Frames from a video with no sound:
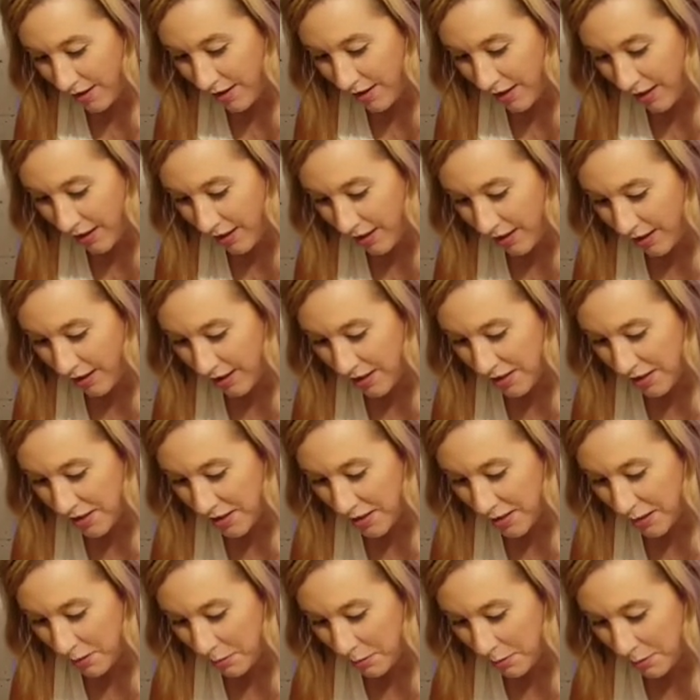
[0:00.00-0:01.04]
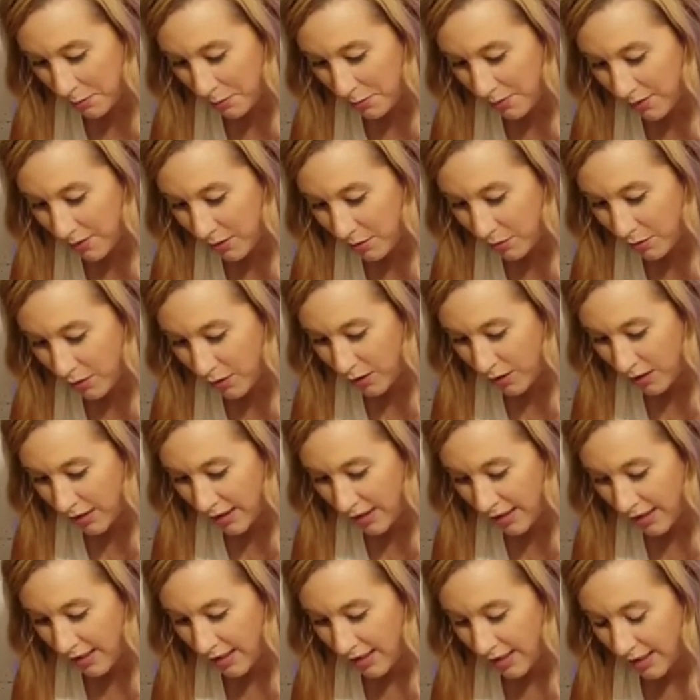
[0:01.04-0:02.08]
Yeah, this is a Bulbasaur
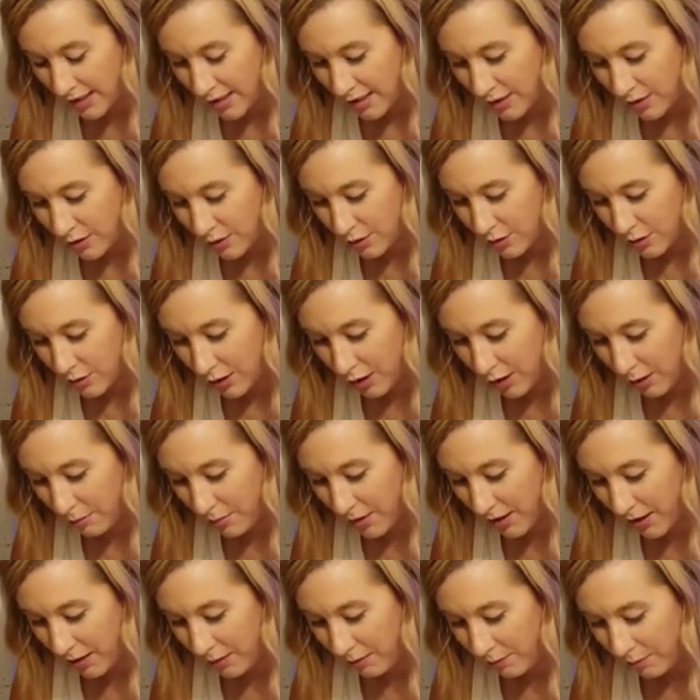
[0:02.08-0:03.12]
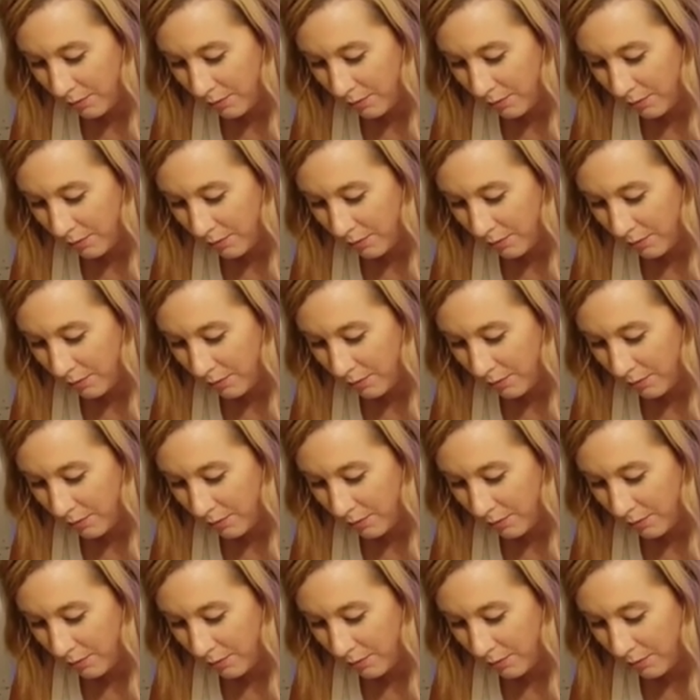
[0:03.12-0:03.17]
Scrubby.